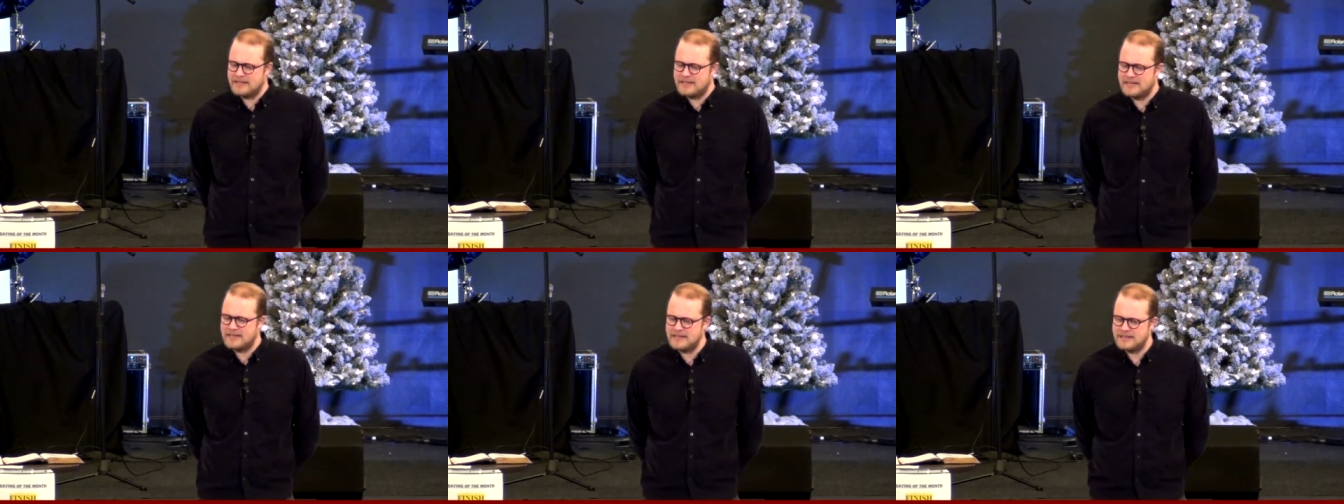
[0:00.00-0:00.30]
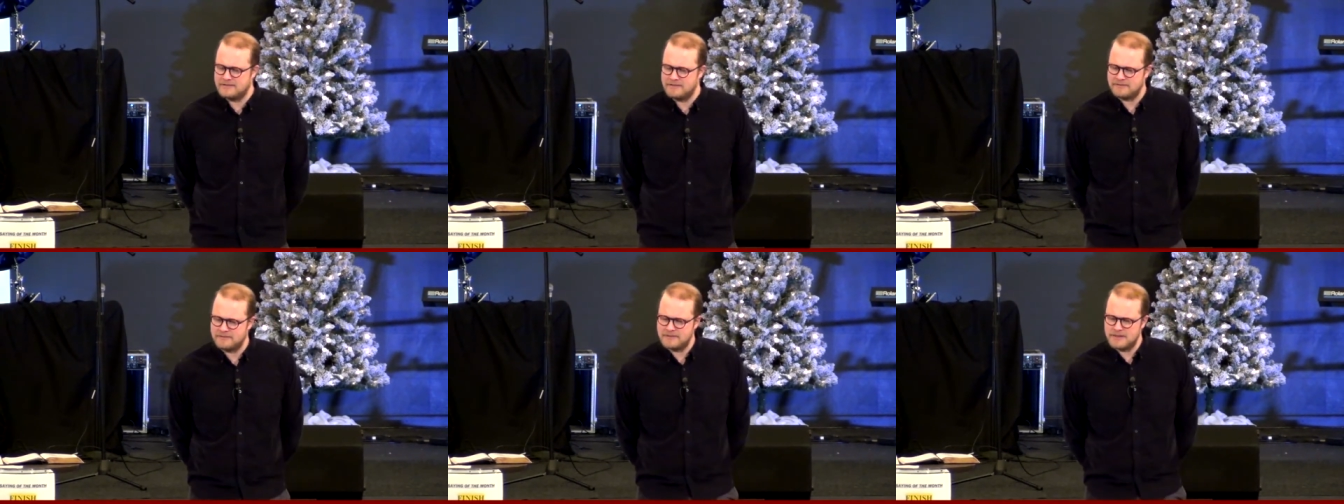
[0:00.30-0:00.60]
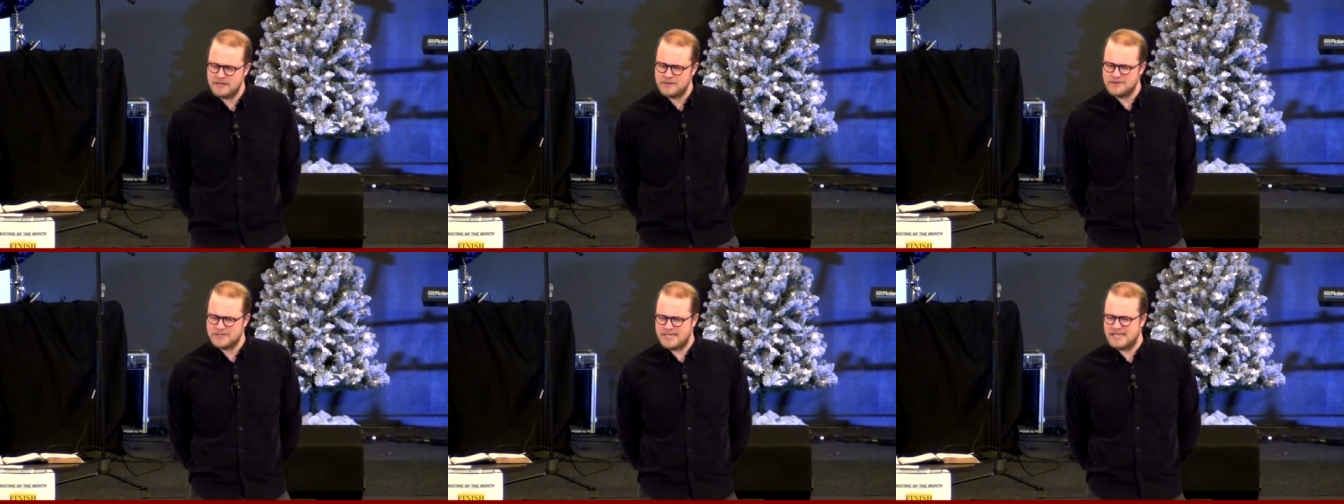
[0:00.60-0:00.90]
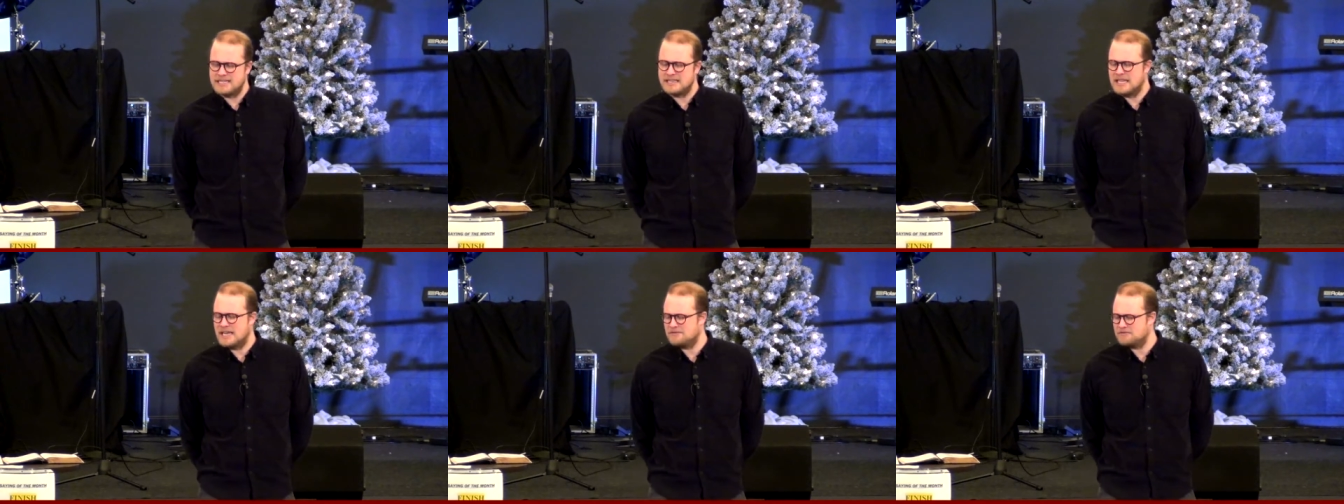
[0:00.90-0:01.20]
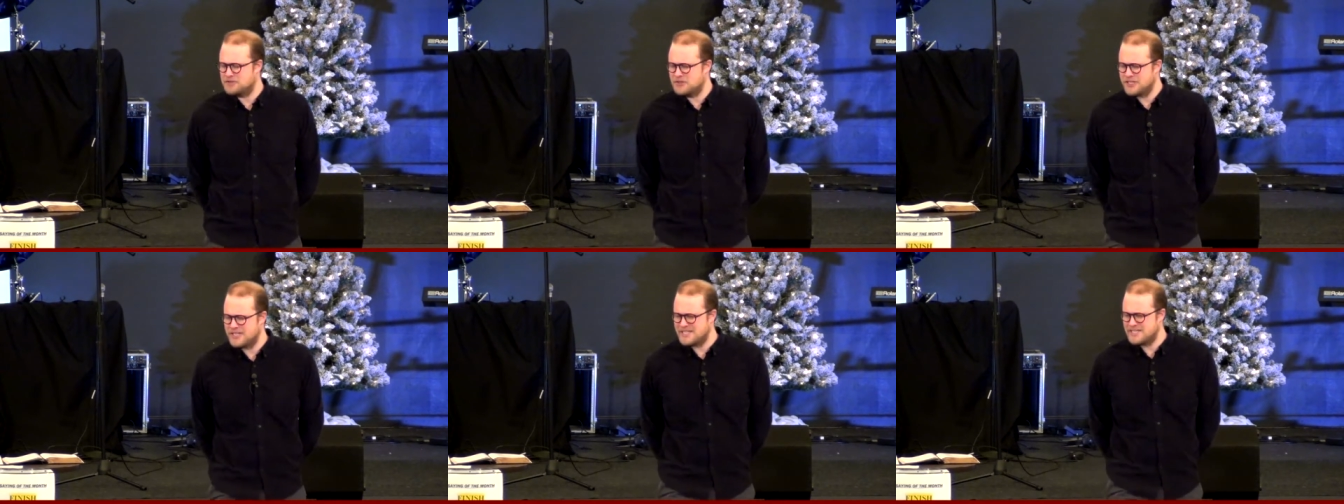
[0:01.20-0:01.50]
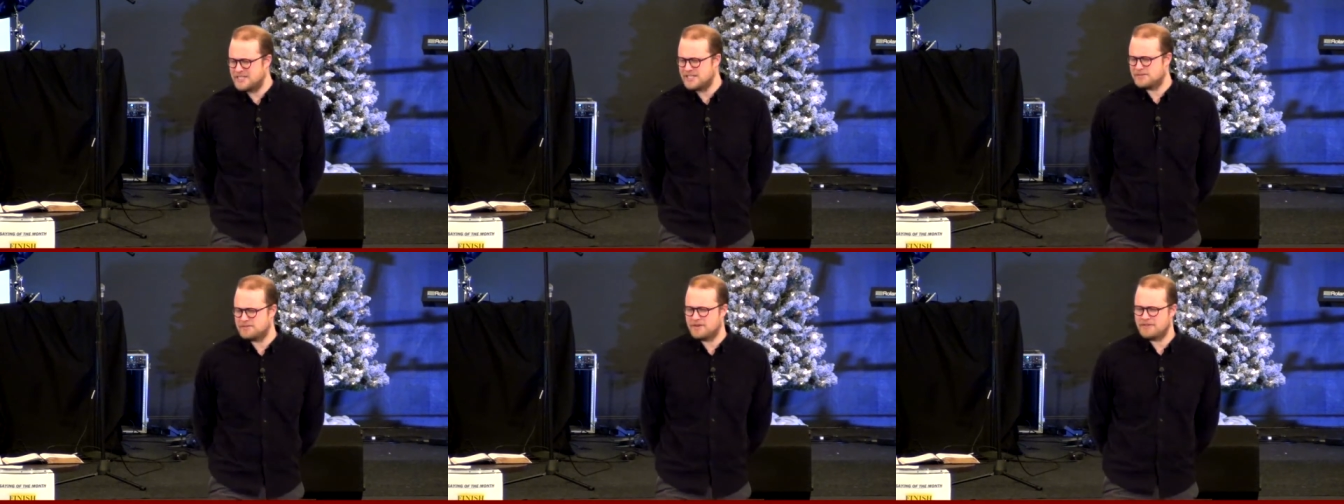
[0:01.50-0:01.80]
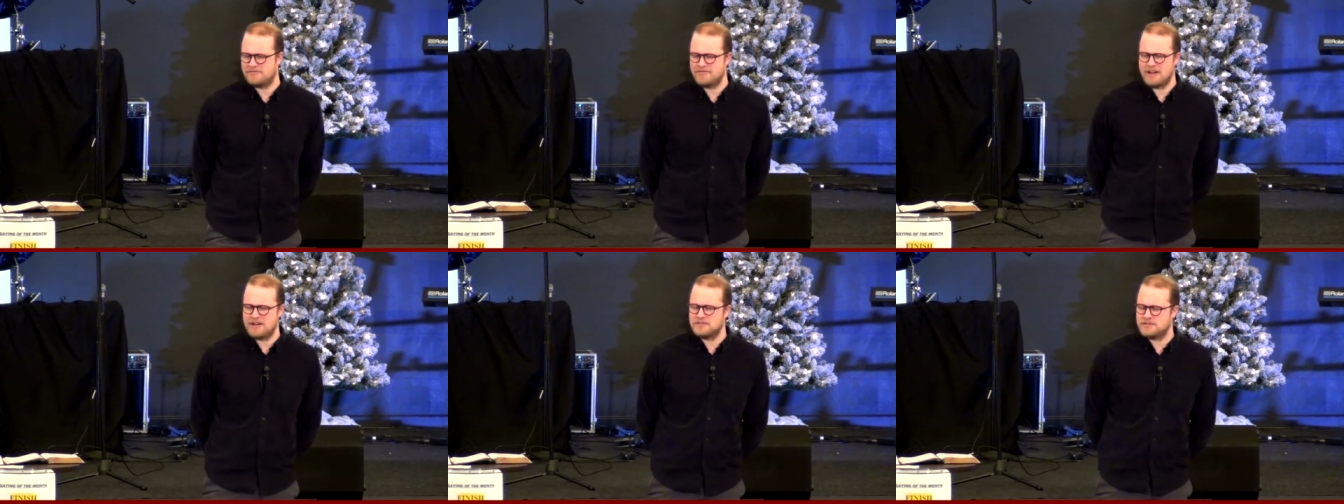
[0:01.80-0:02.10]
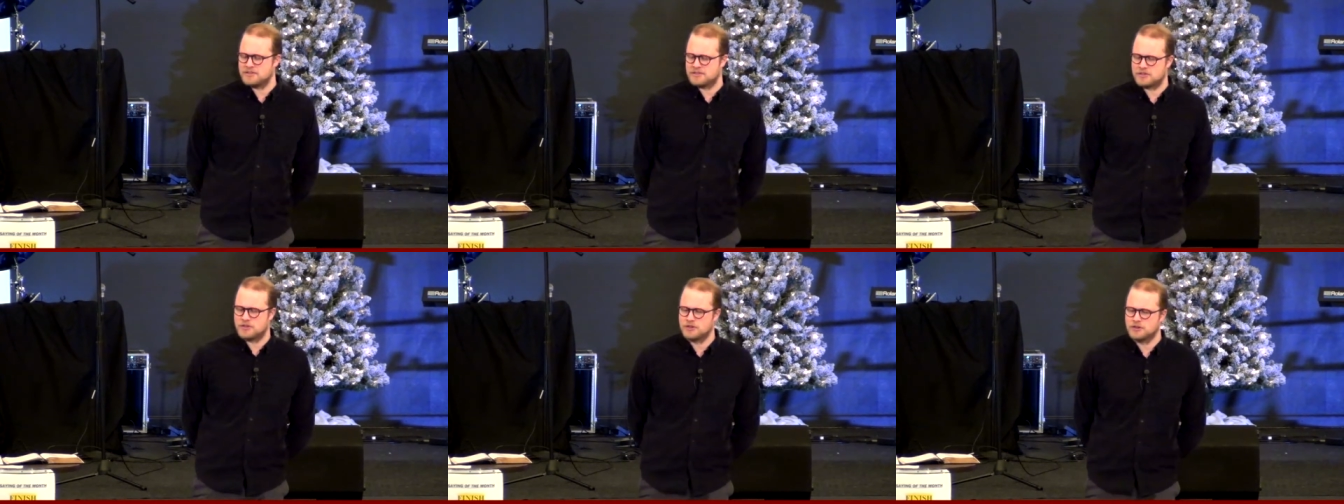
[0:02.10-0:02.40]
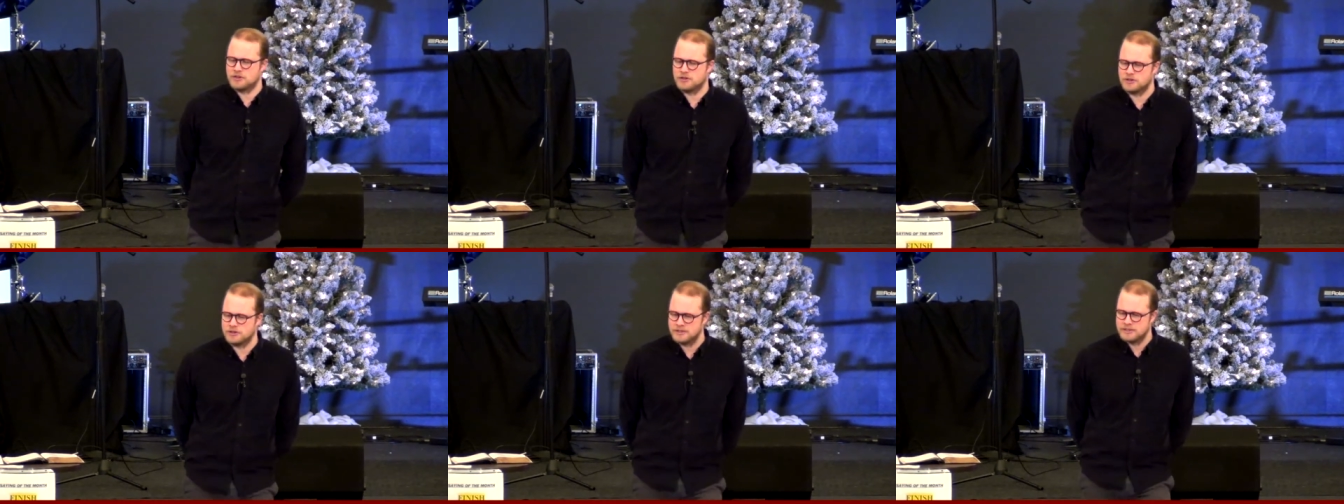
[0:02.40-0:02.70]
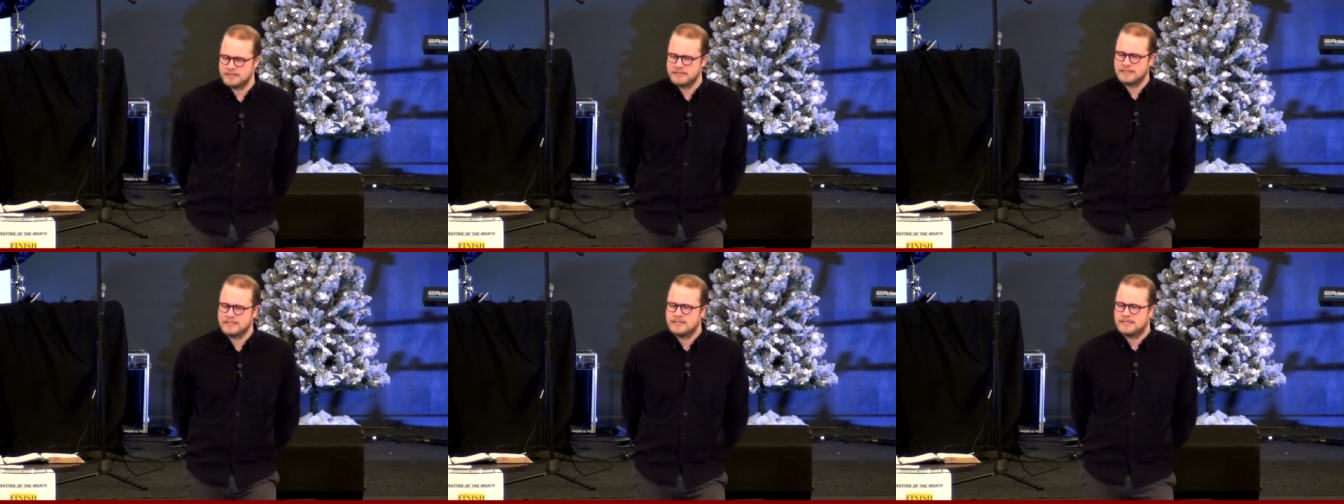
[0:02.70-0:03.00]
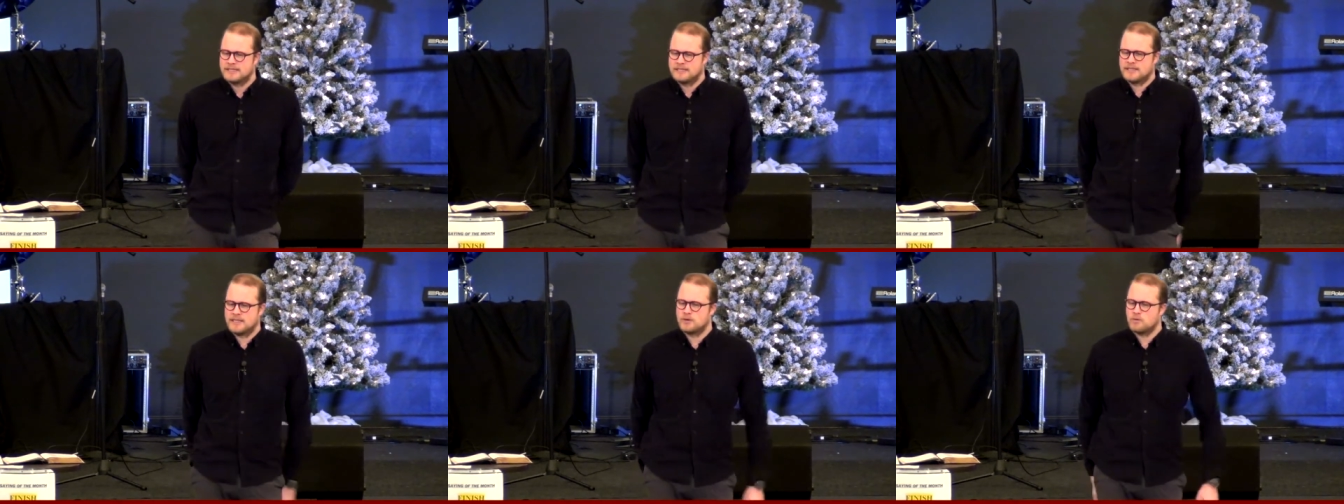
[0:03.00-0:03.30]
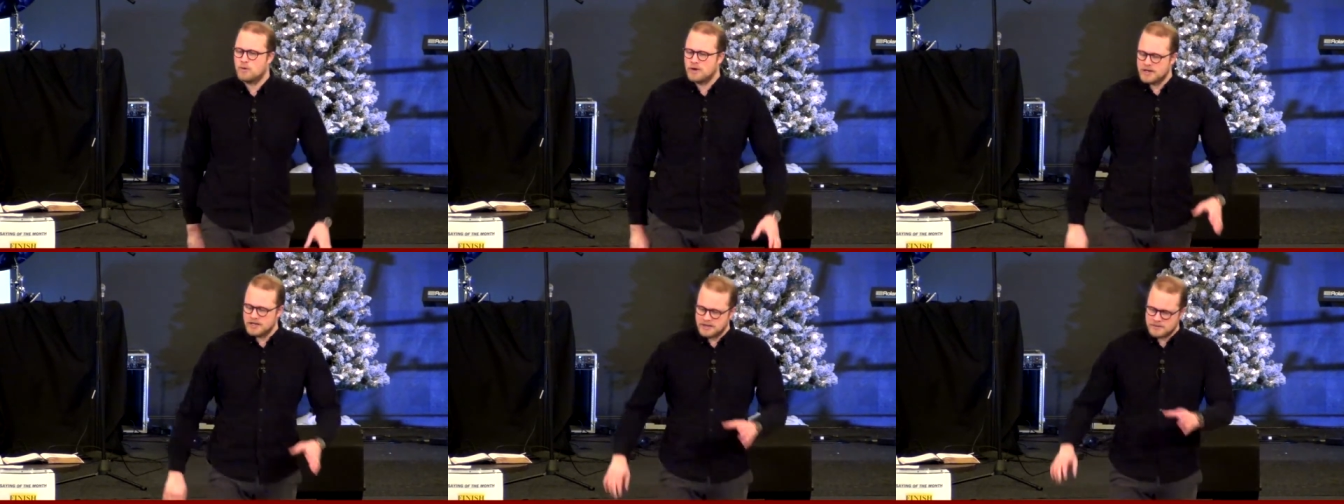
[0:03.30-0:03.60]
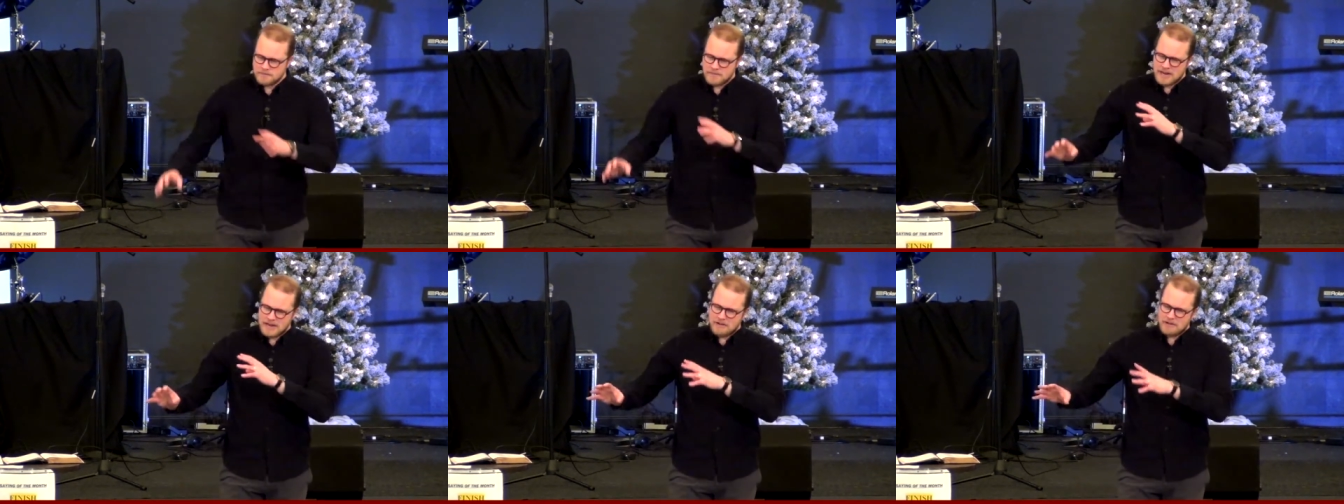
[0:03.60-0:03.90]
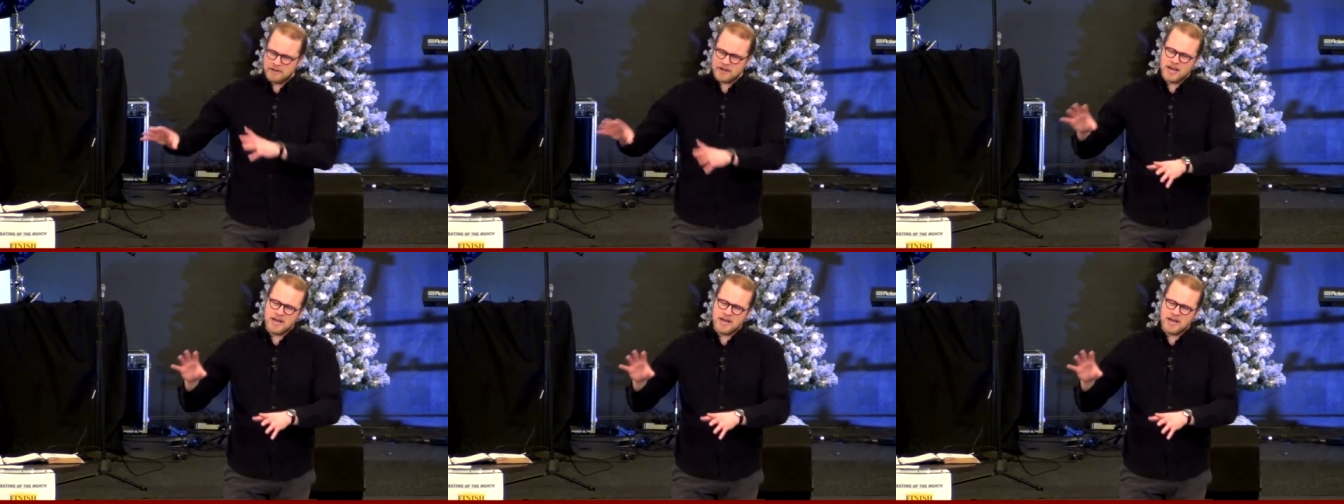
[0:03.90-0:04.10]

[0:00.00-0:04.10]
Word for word: he, he, he loved Jesus, but he found this girl that he wanted to marry.